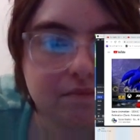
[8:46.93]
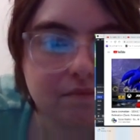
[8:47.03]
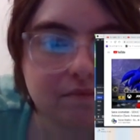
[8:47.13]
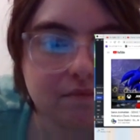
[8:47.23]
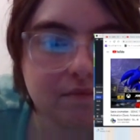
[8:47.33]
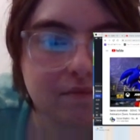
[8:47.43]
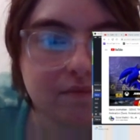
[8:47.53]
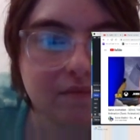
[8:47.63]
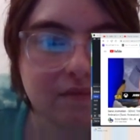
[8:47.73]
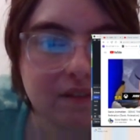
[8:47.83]

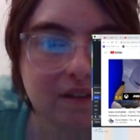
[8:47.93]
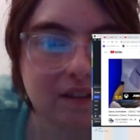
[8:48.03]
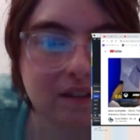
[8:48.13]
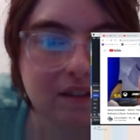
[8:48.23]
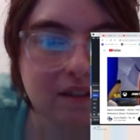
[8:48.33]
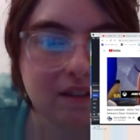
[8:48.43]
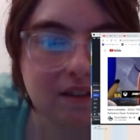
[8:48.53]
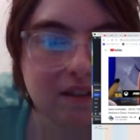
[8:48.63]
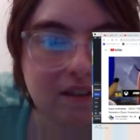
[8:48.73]
Nobody speaks.